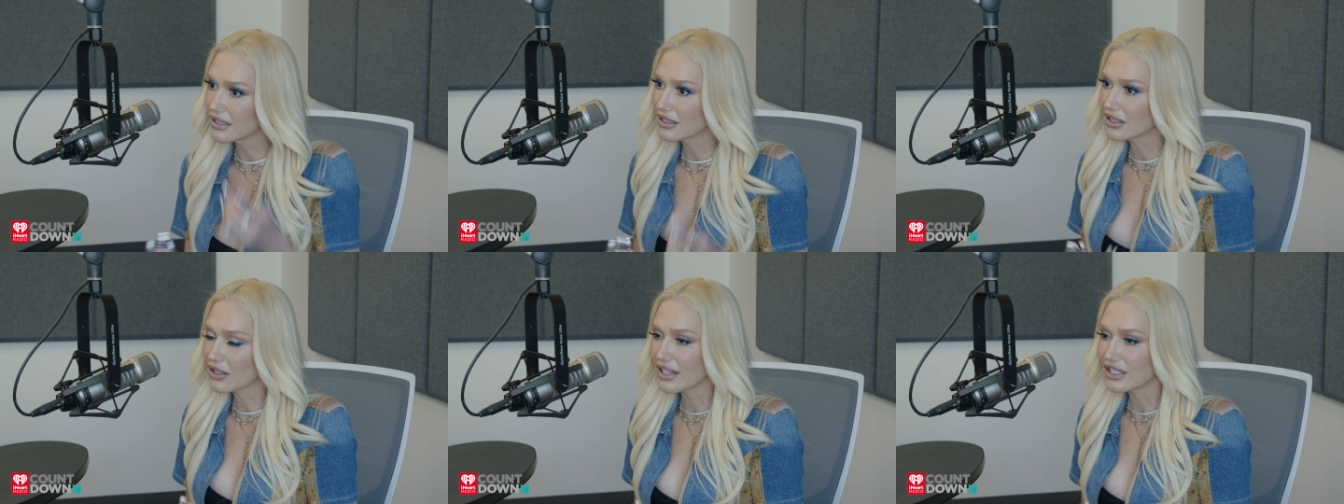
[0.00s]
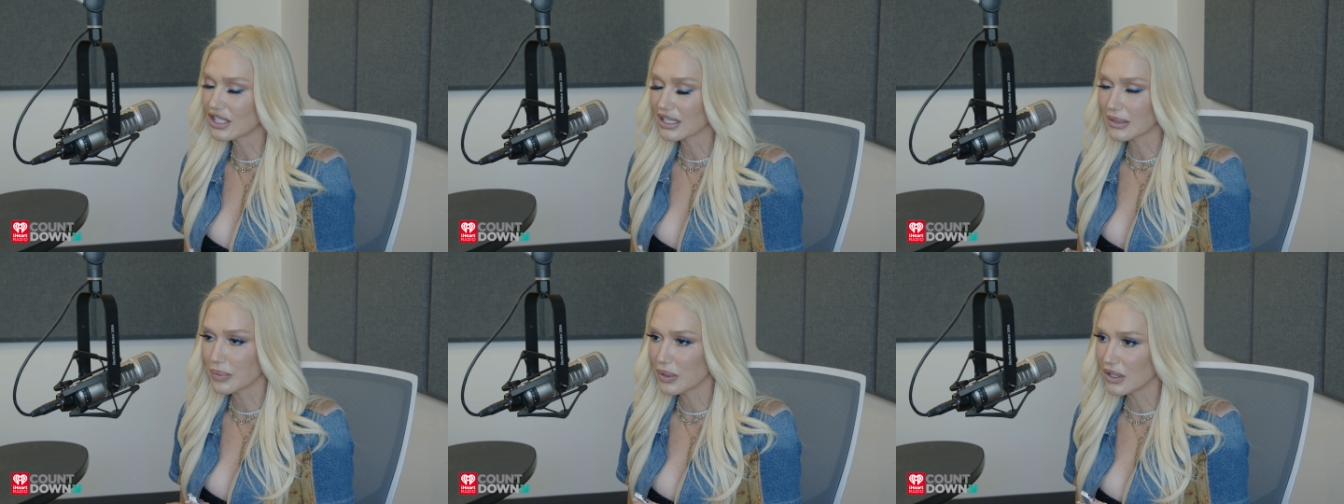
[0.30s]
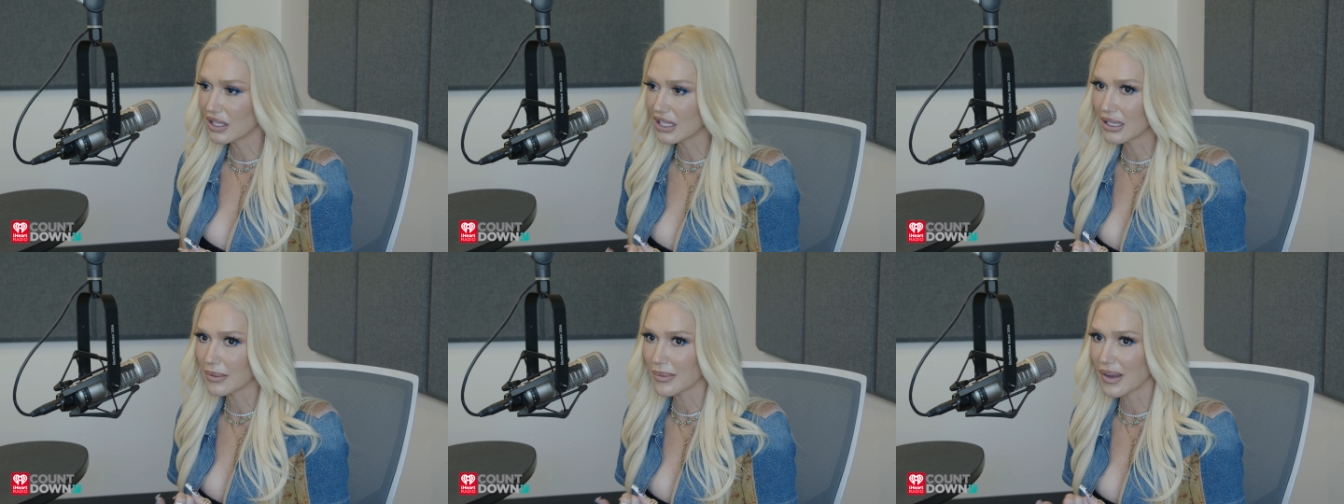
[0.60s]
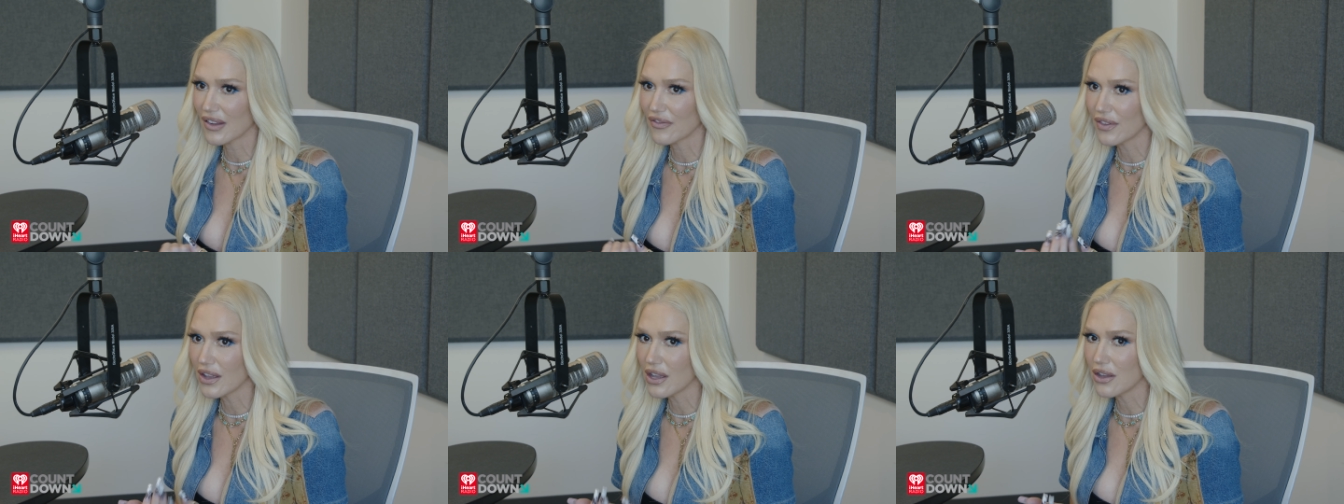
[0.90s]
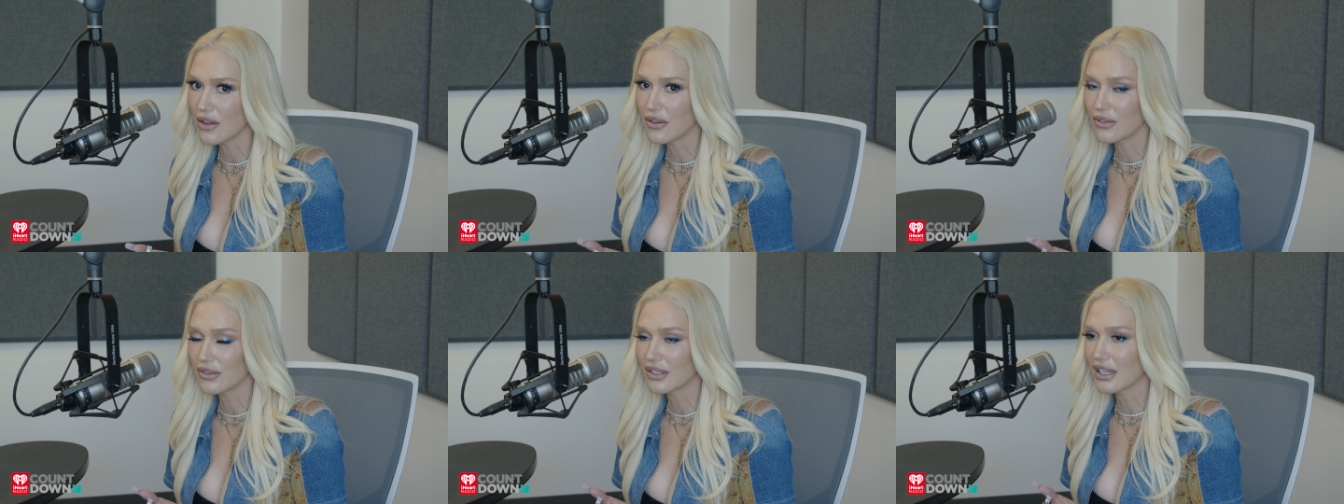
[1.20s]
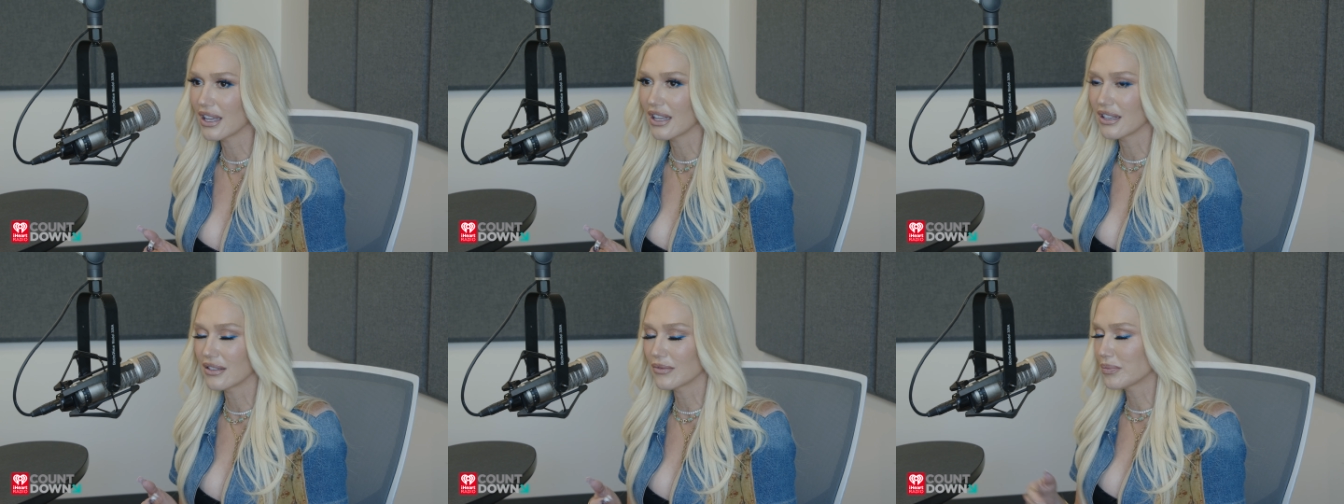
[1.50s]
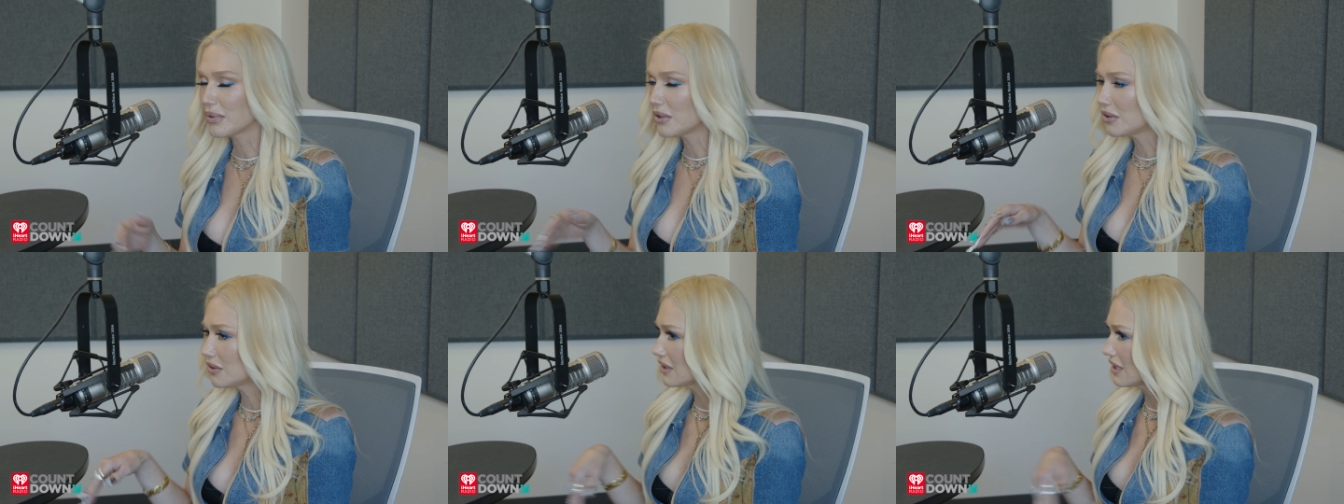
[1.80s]
So I just put it in my phone and
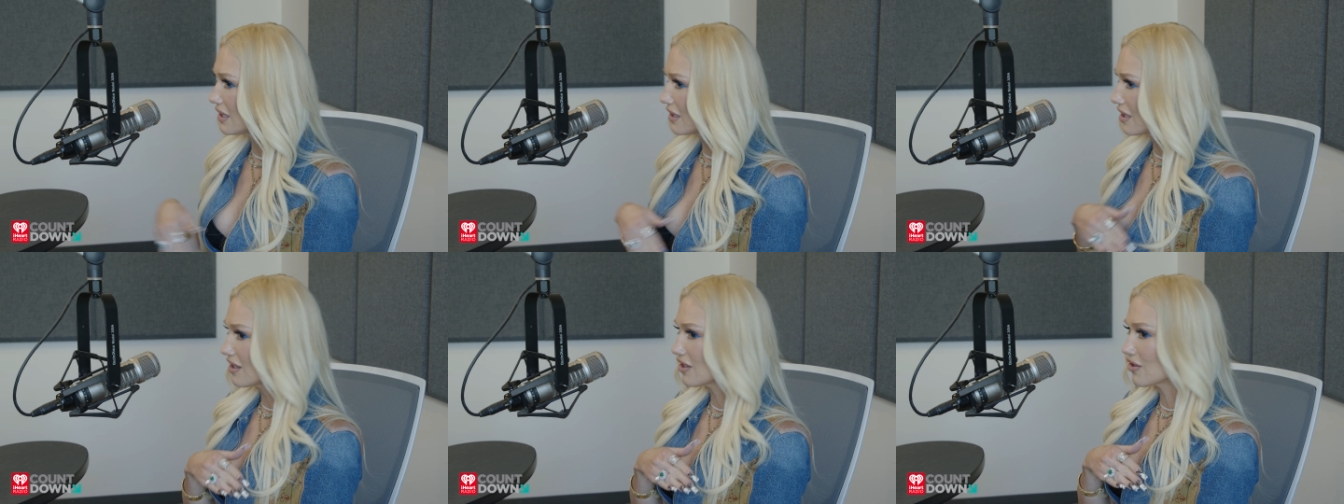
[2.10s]
pulled into